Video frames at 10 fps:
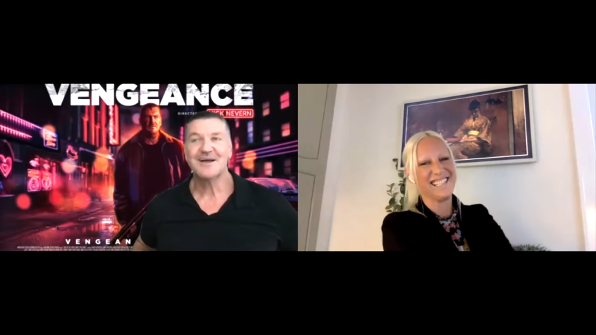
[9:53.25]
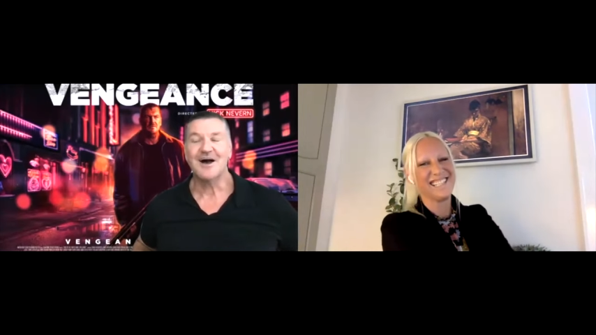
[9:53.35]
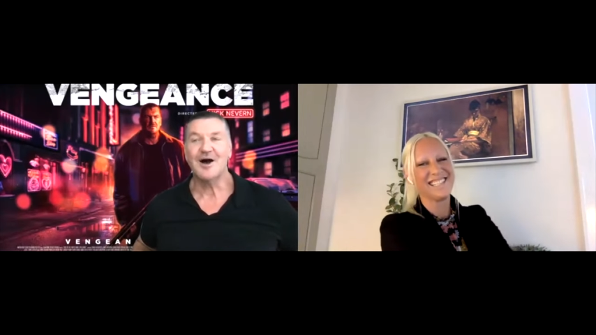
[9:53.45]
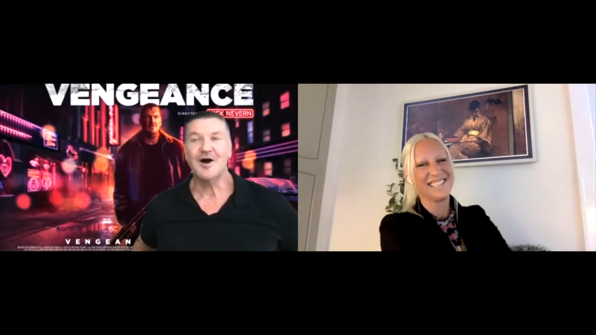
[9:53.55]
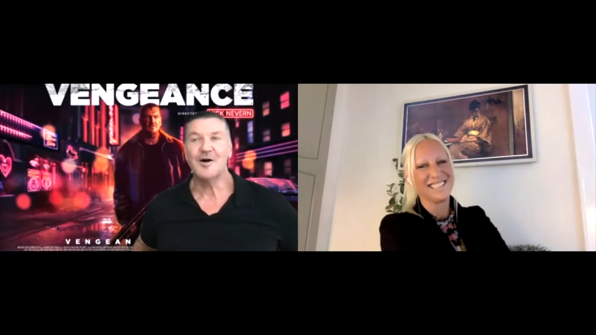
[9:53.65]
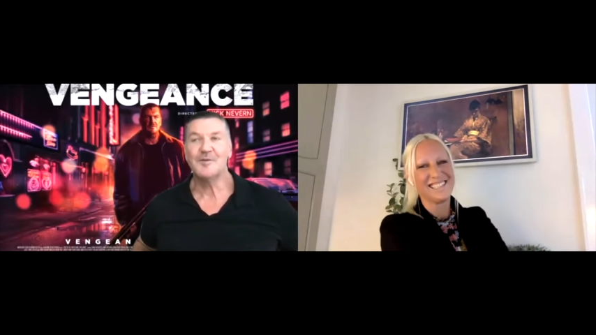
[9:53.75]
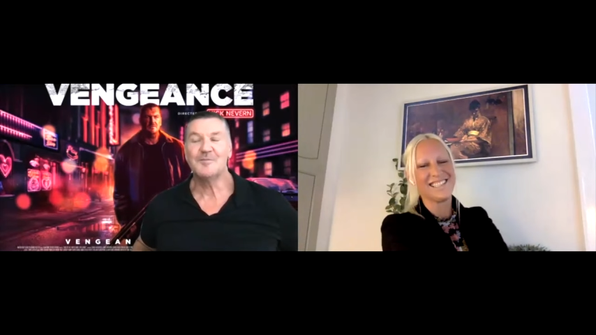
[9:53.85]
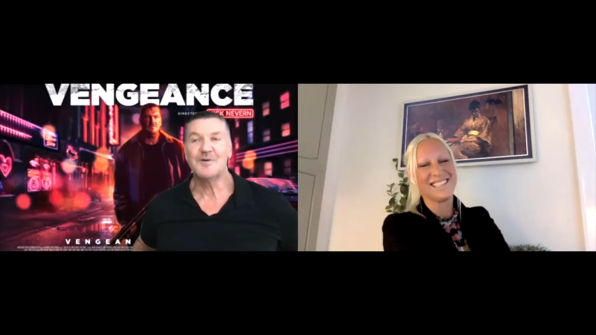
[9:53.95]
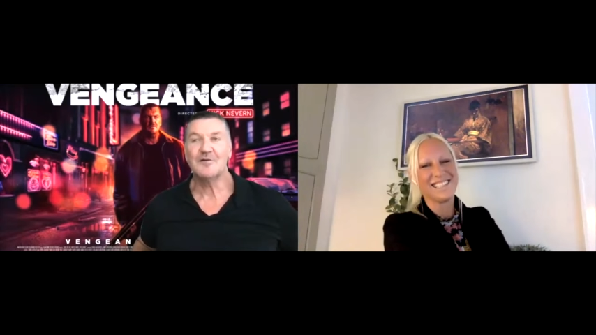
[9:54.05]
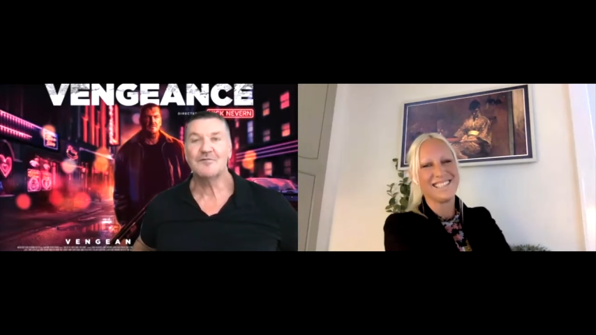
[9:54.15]

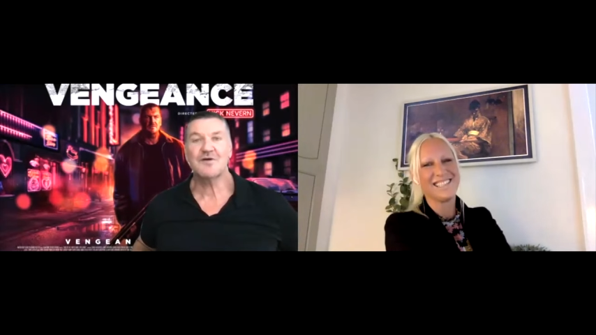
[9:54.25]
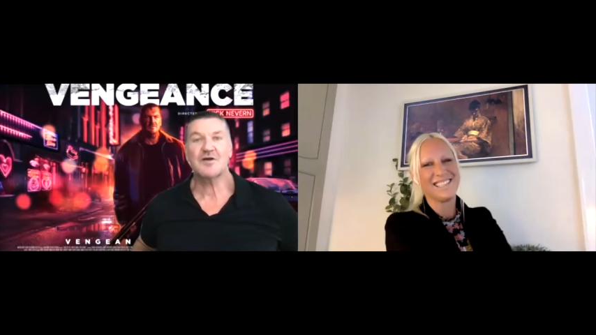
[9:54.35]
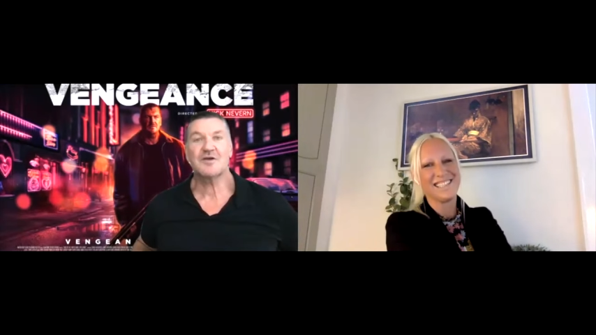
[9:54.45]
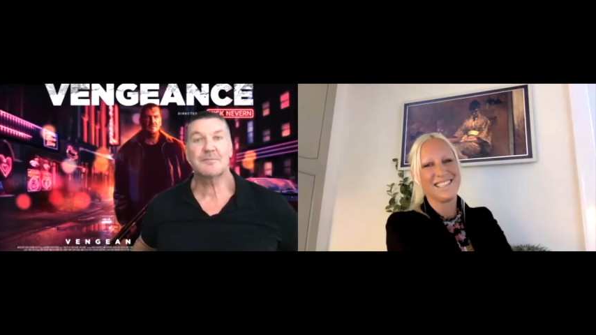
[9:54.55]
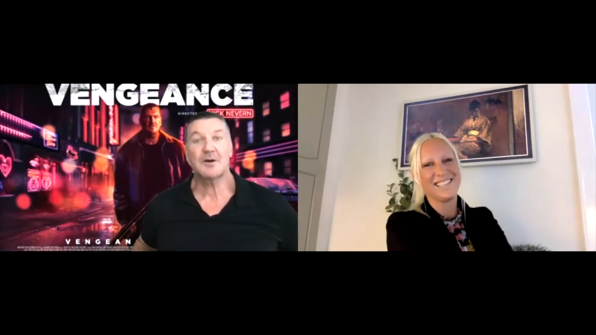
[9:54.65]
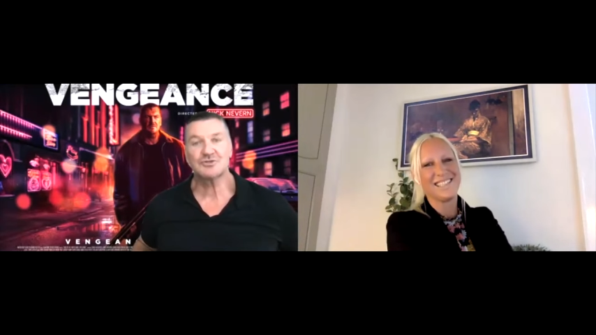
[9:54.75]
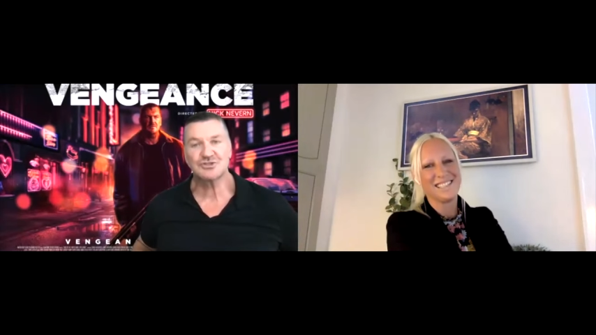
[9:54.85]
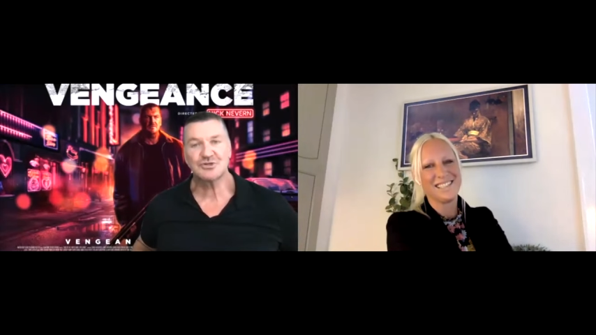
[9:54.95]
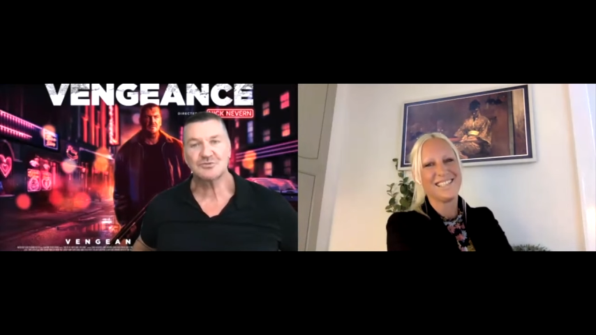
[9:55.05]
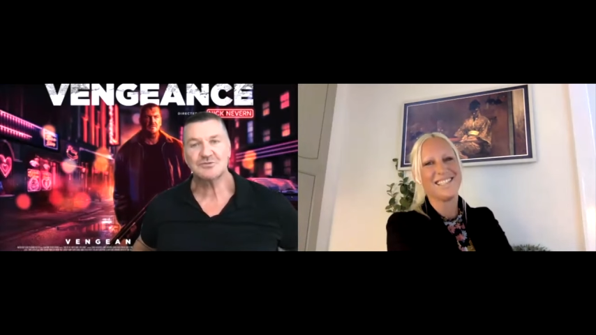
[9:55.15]
Speaker 1: Um, very
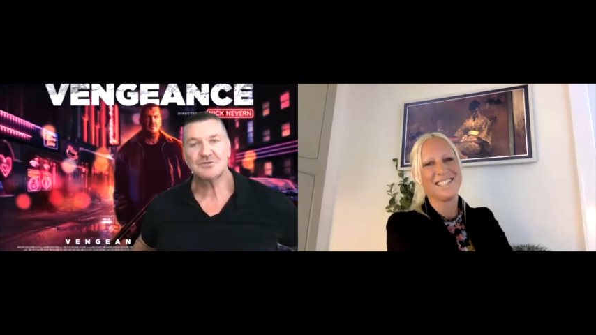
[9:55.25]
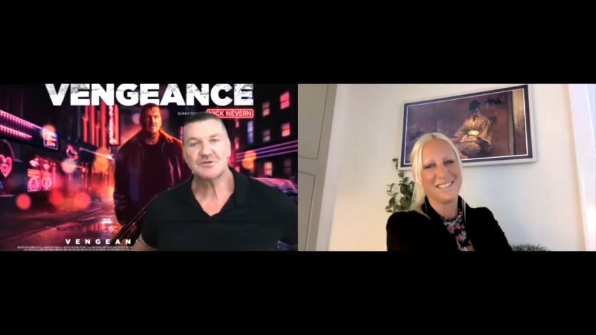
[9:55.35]
emotional.